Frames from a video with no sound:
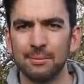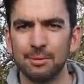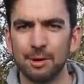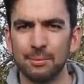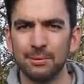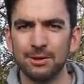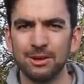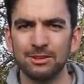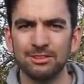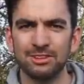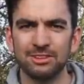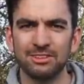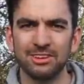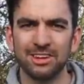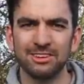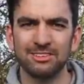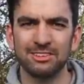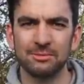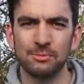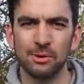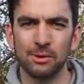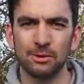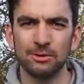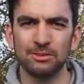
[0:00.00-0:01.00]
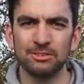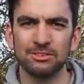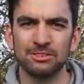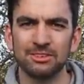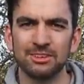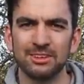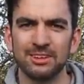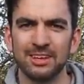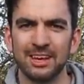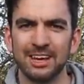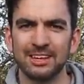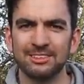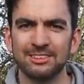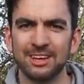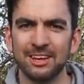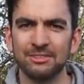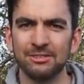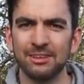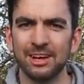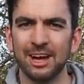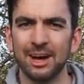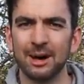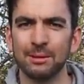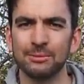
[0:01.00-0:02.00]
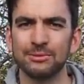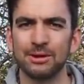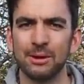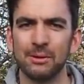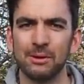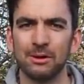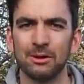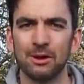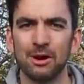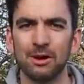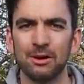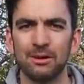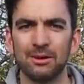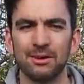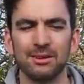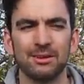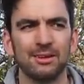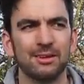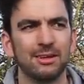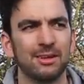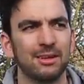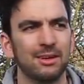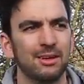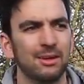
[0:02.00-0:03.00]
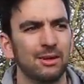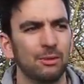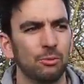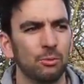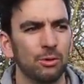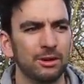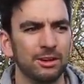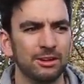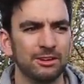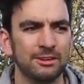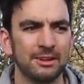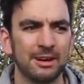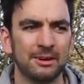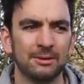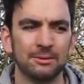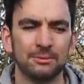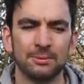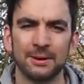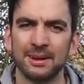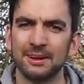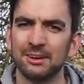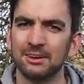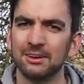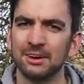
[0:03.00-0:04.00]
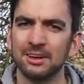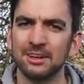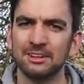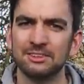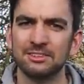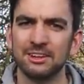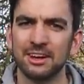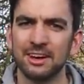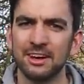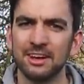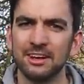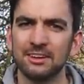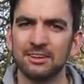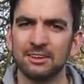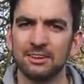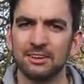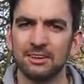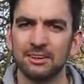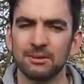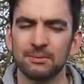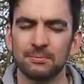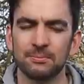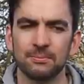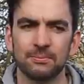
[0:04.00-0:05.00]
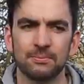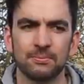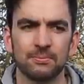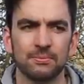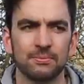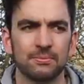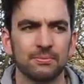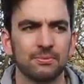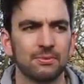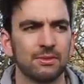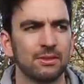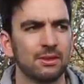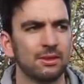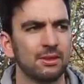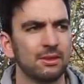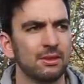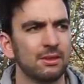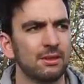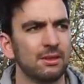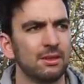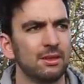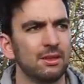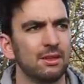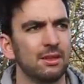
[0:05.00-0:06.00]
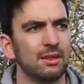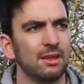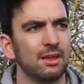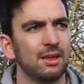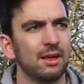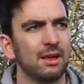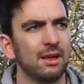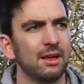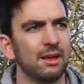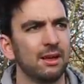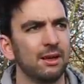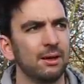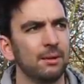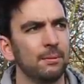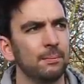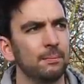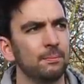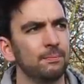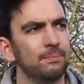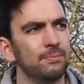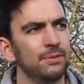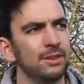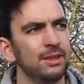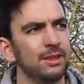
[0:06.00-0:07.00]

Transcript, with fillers: probably use this lens the most. It definitely helps out a lot when you're down by a lakeside or um,